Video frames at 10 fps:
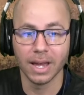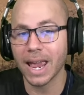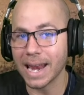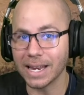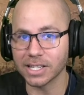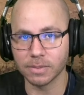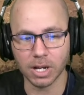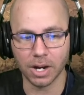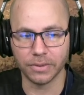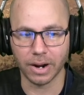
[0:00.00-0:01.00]
and get some
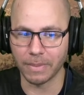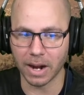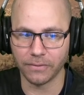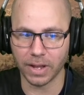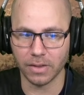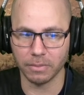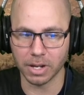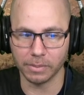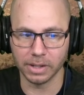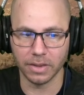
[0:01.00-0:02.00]
cover. I'm not a fan of them
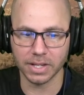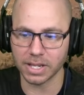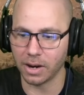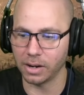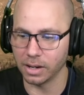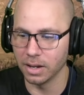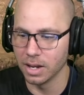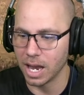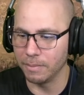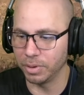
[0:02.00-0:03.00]
coming to this area
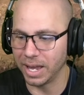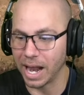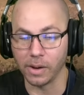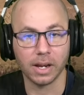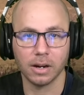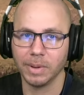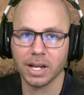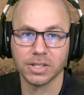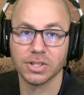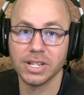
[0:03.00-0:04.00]
and playing out here
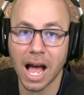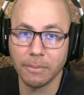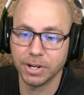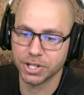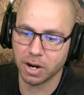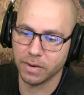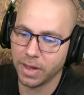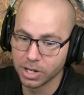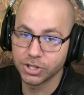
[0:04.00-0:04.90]
because there's not much cover there.